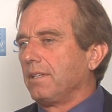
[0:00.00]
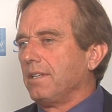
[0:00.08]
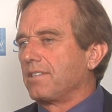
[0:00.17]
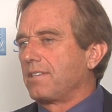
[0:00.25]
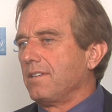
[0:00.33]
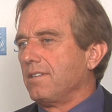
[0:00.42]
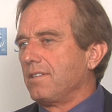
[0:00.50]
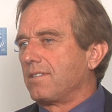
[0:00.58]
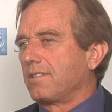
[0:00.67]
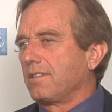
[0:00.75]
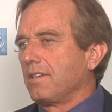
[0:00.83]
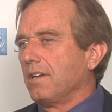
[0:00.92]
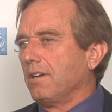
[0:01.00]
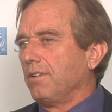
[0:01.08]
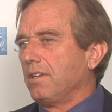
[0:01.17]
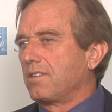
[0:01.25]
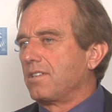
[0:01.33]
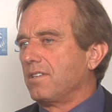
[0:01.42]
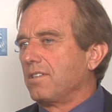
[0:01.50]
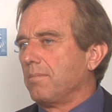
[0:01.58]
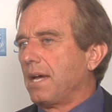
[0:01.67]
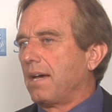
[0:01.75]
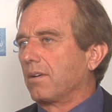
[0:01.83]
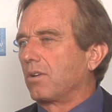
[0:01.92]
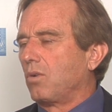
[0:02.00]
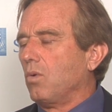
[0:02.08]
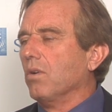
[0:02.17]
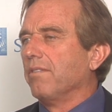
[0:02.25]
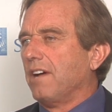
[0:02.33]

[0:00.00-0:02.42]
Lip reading: this is about core